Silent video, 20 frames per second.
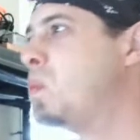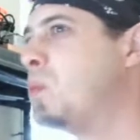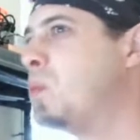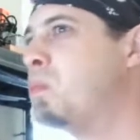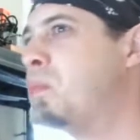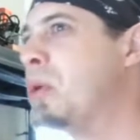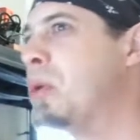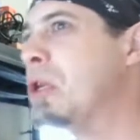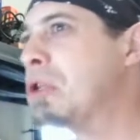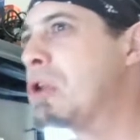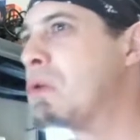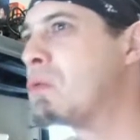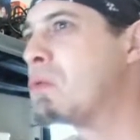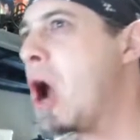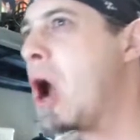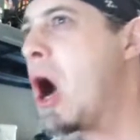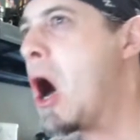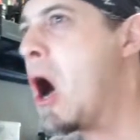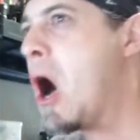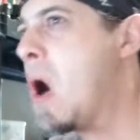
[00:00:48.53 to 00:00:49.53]
built it
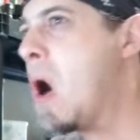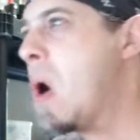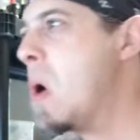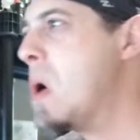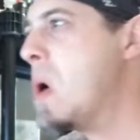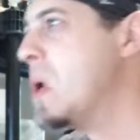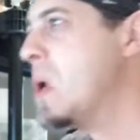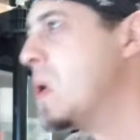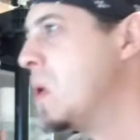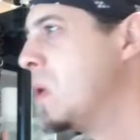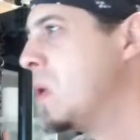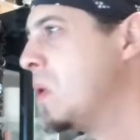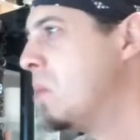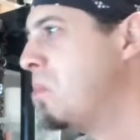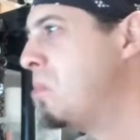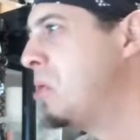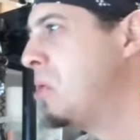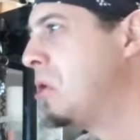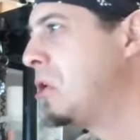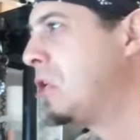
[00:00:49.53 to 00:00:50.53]
wrong.
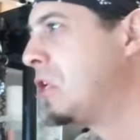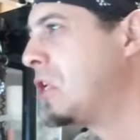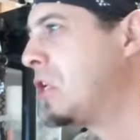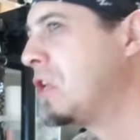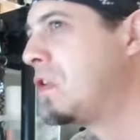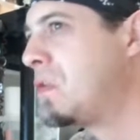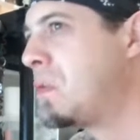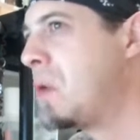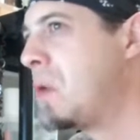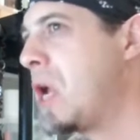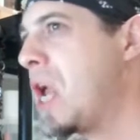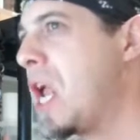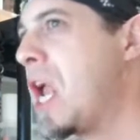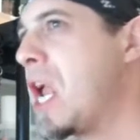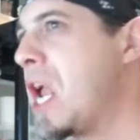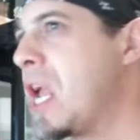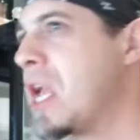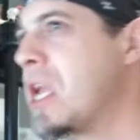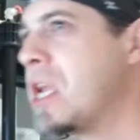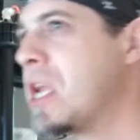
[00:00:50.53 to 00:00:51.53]
Build it this way.